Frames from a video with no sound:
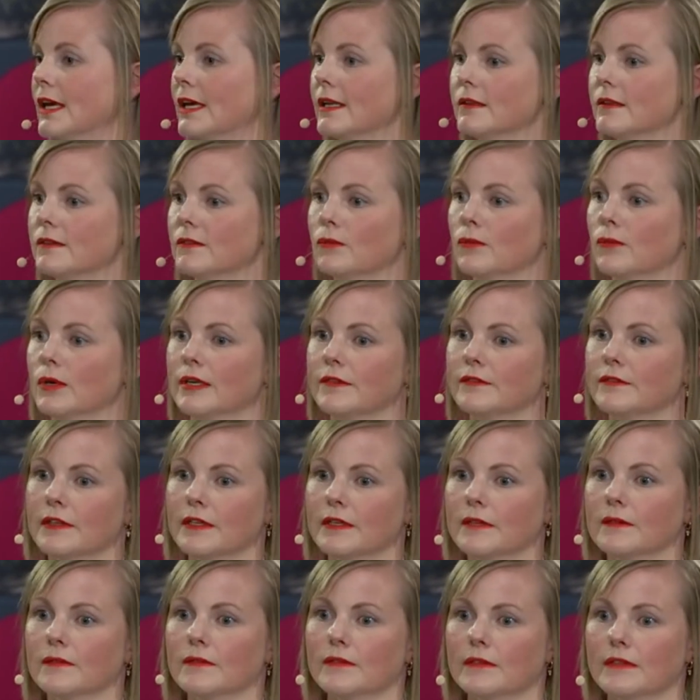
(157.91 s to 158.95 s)
And one of
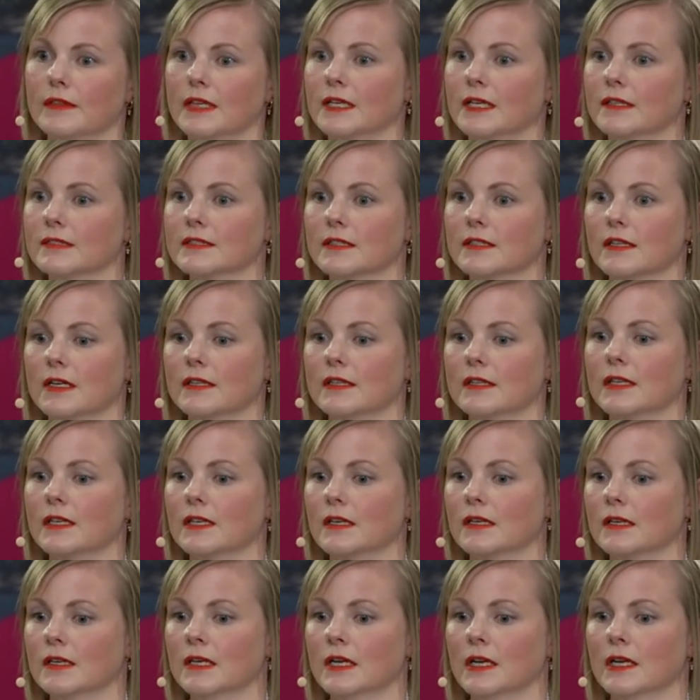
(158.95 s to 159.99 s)
the things that I
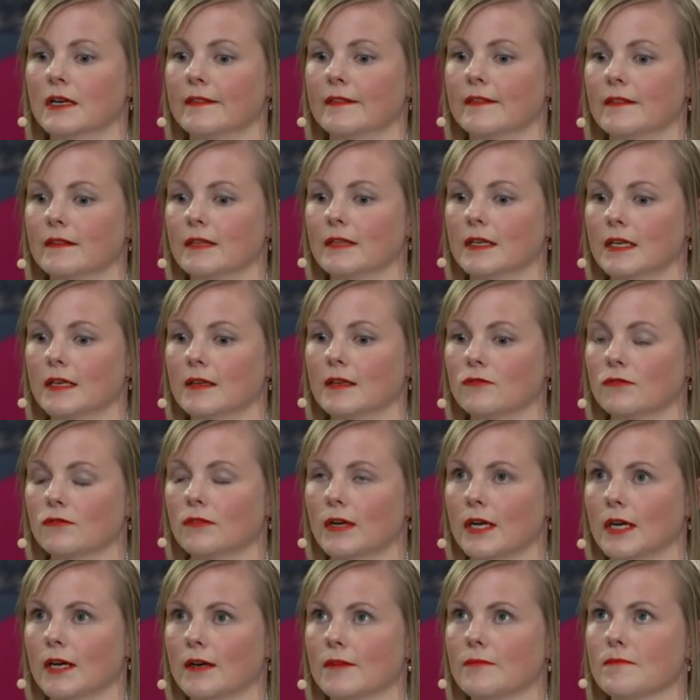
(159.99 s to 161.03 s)
think
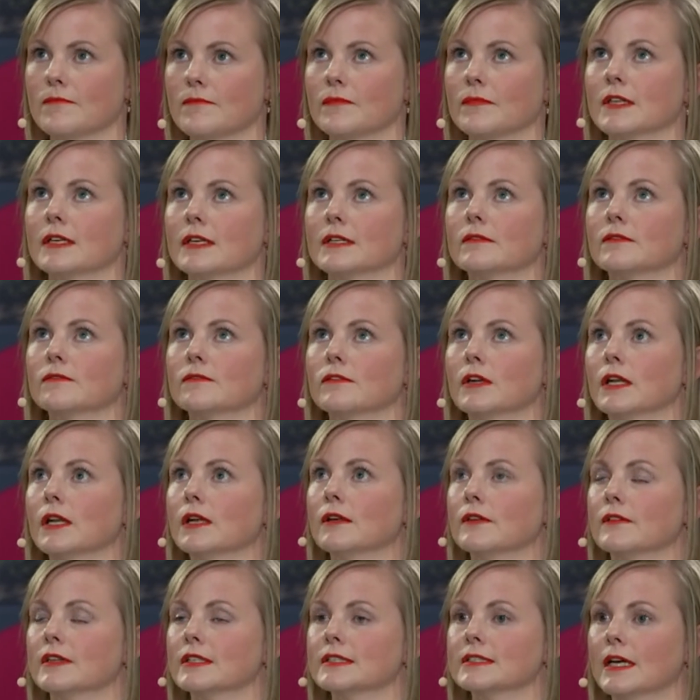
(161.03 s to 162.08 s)

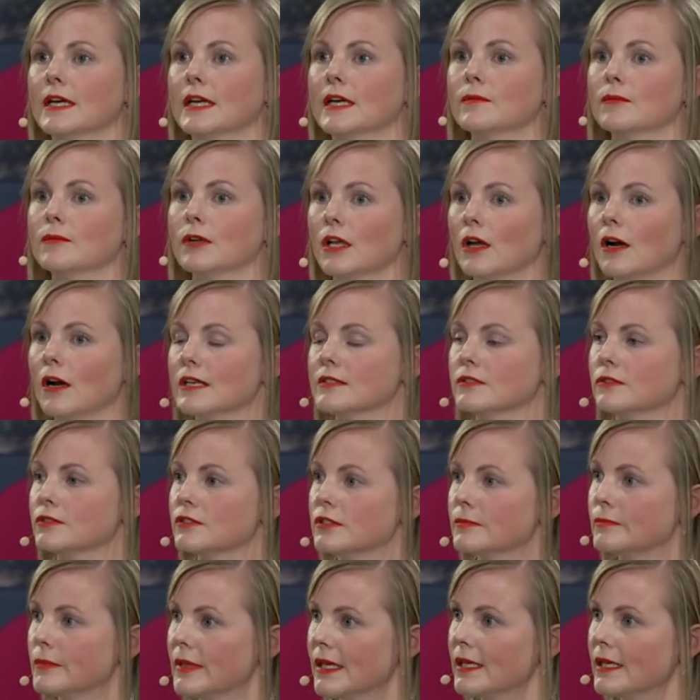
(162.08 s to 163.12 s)
the stadium relies
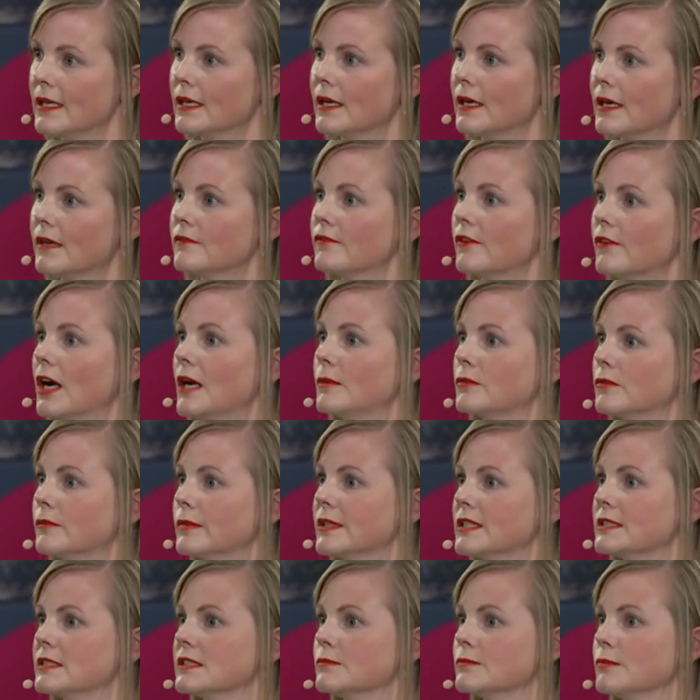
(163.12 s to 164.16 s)
on to be a viable
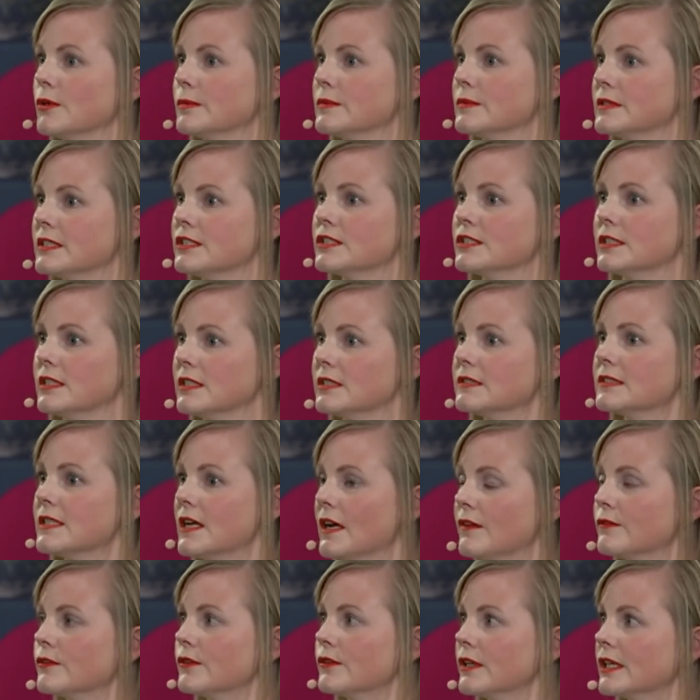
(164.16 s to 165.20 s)
business proposition is
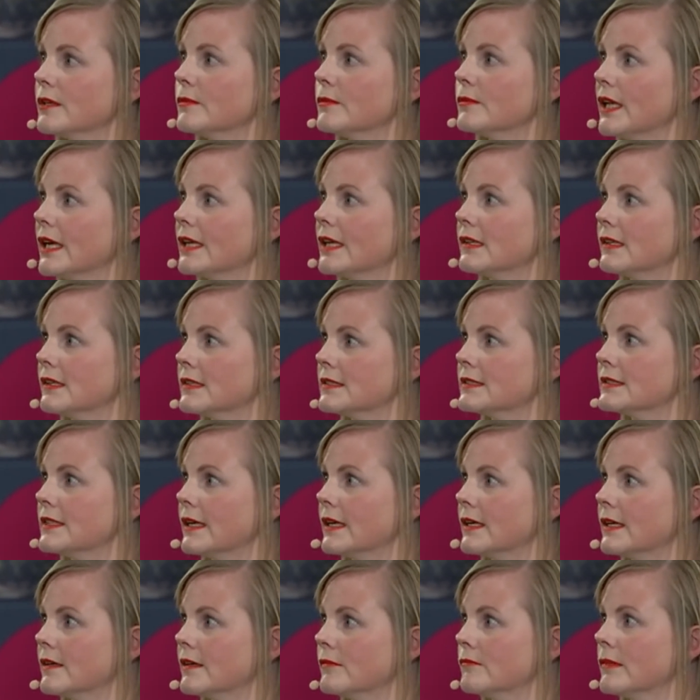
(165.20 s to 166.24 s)
to have cricket played at the
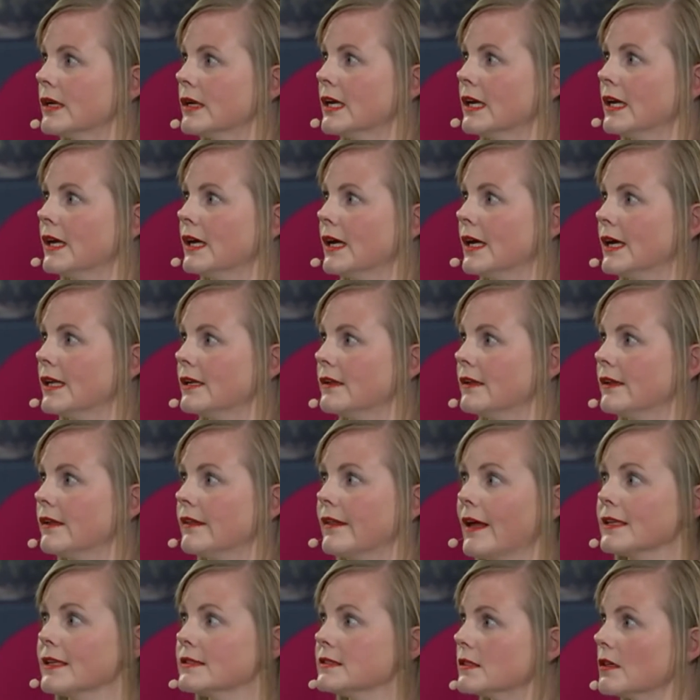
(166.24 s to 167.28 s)
stadium,
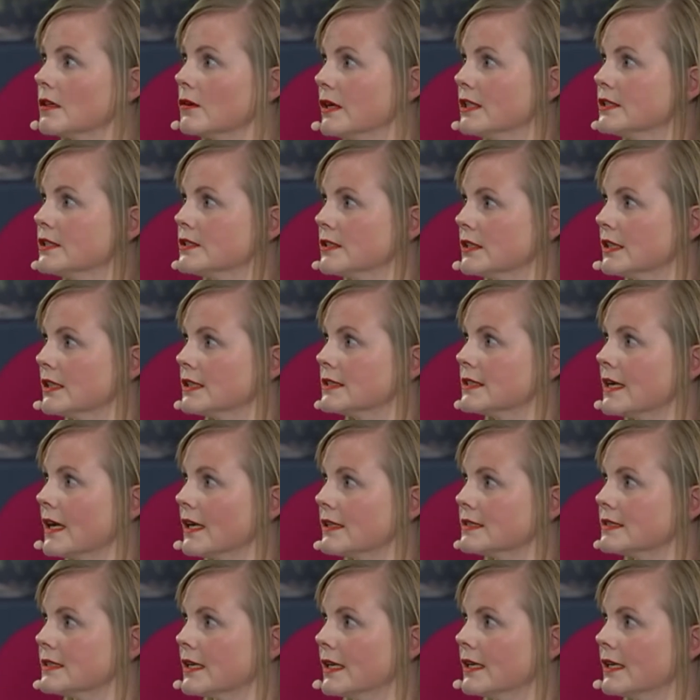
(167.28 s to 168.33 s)
and that's a question that's
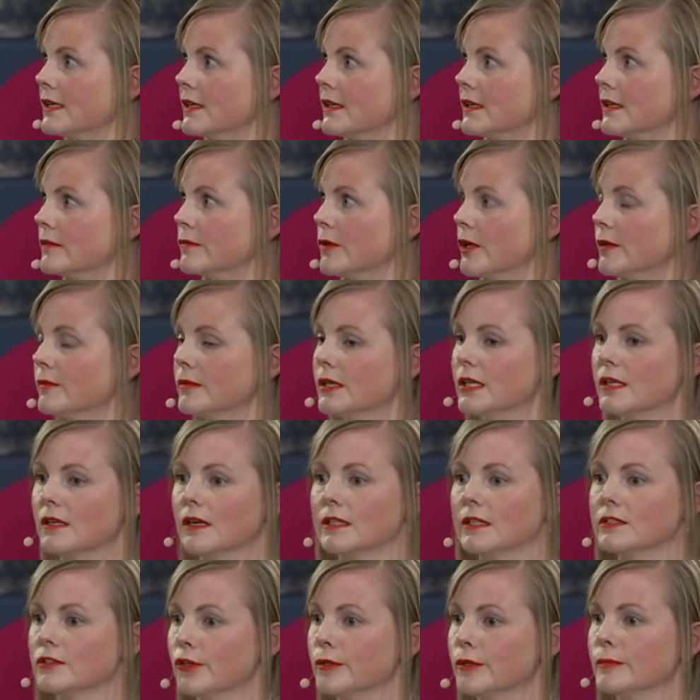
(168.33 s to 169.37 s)
outstanding at the moment, and
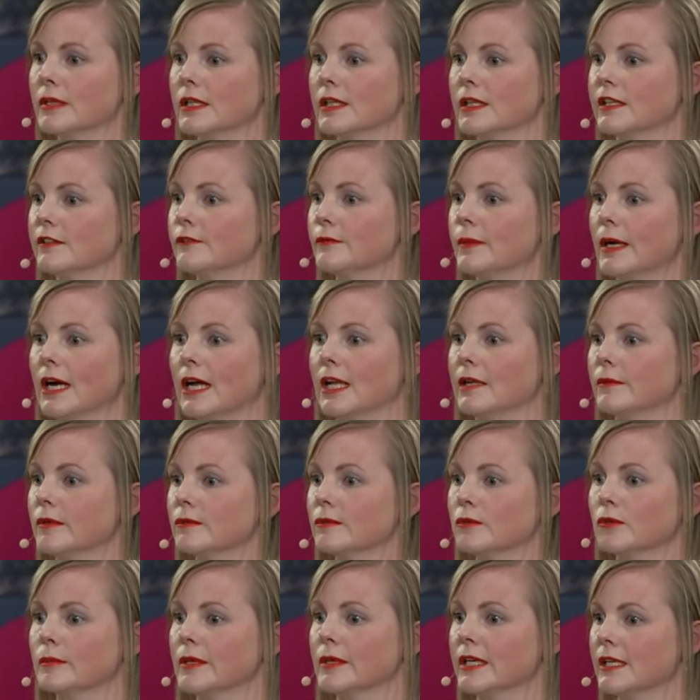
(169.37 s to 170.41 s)
I don't believe
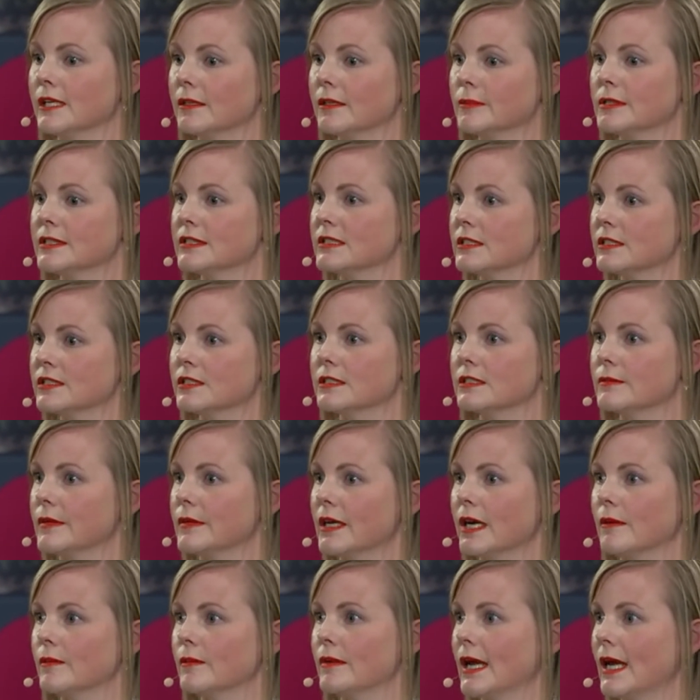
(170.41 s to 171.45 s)
Parliament will be in a position to
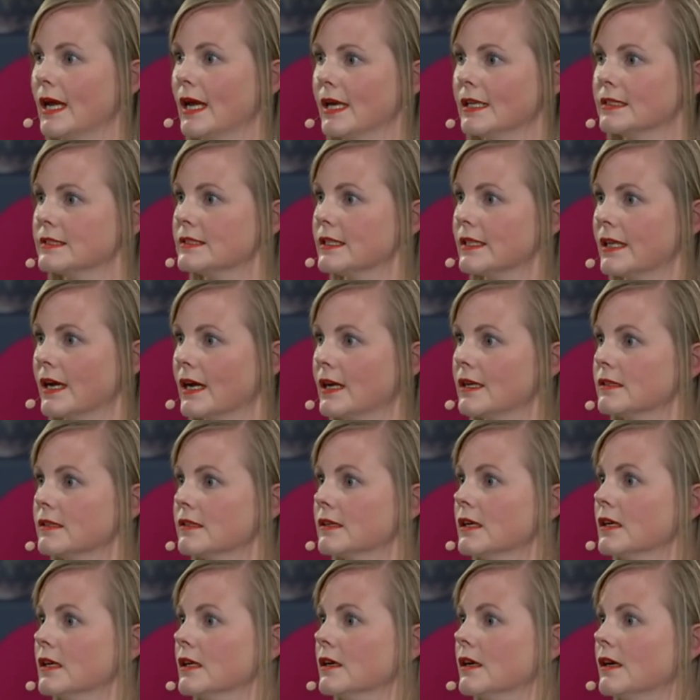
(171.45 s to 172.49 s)
be able to answer
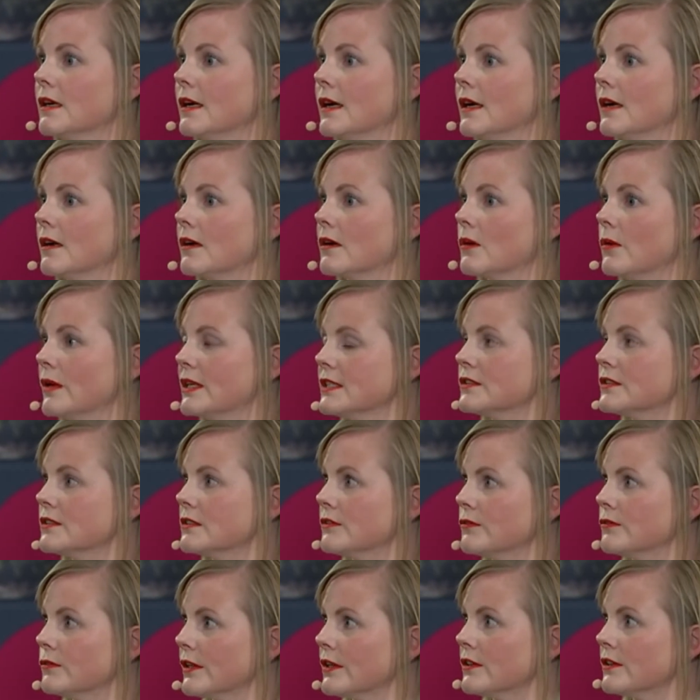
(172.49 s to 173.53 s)
that
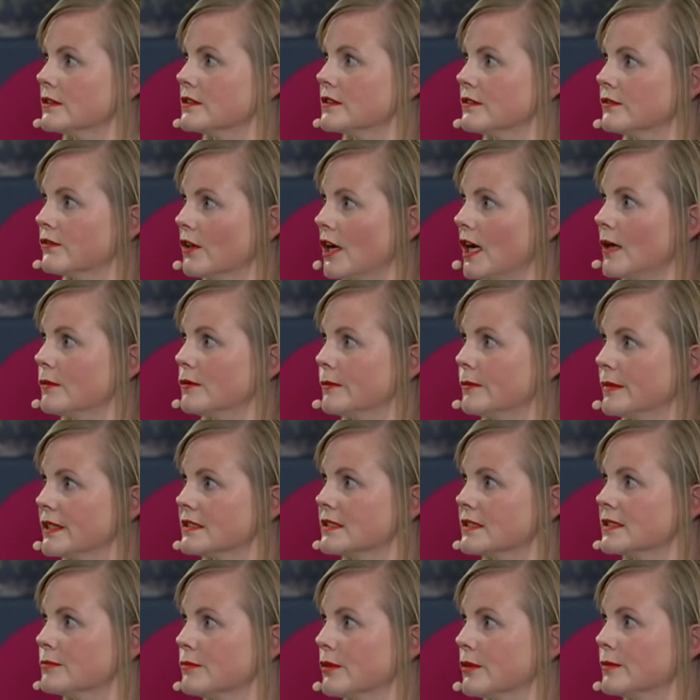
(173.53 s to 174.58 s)
question of whether it's a viable
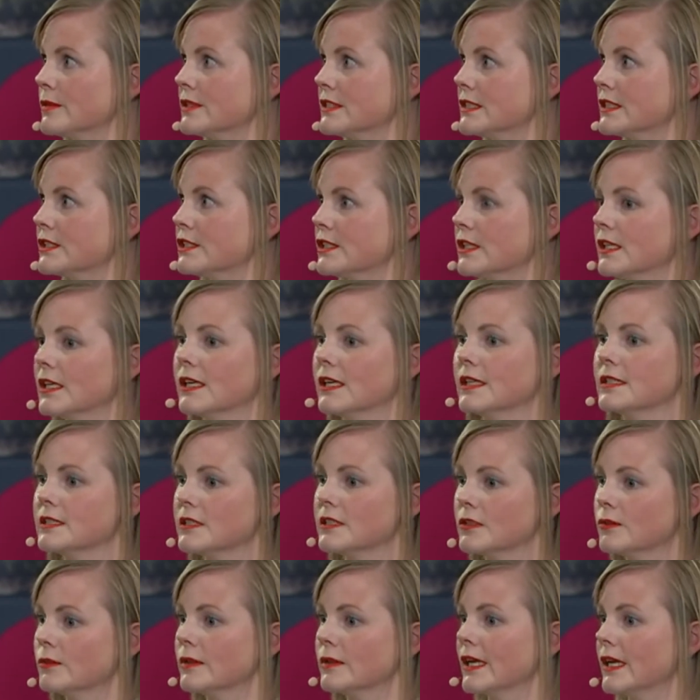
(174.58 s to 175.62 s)
business proposition
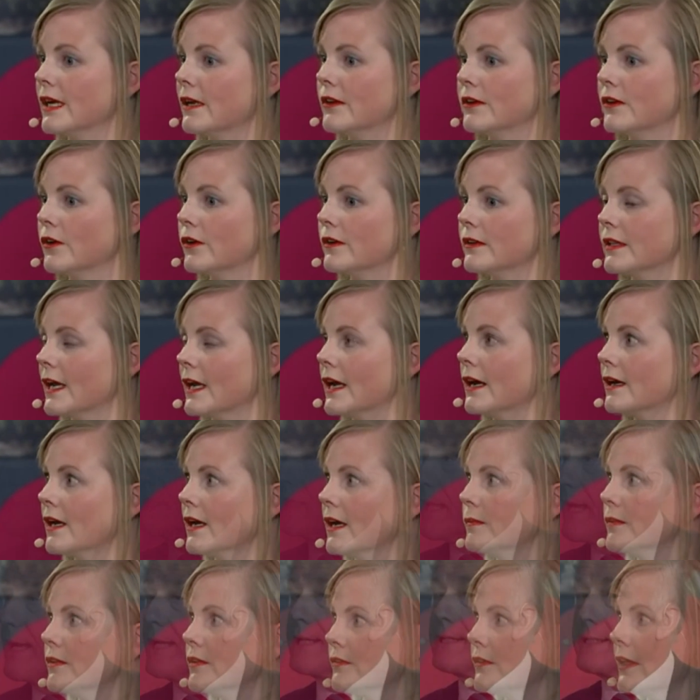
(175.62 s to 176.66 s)
until we know the
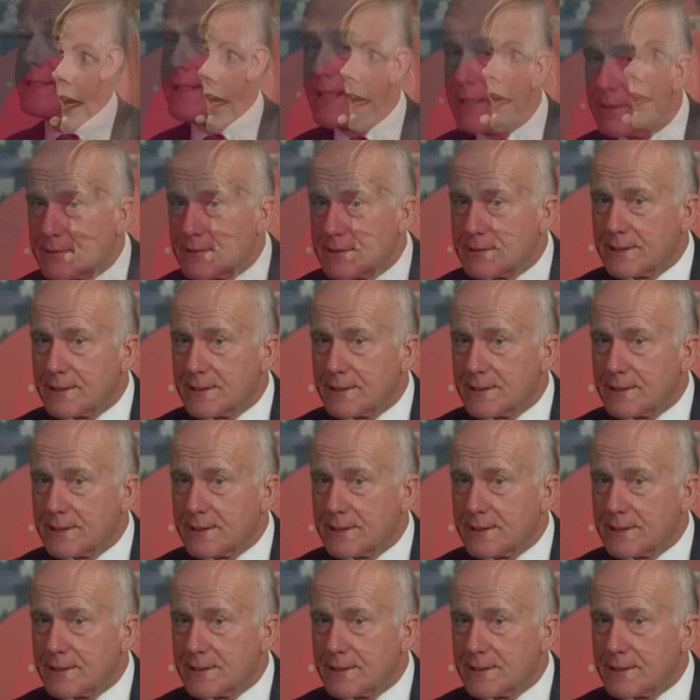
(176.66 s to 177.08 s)
outcome of that.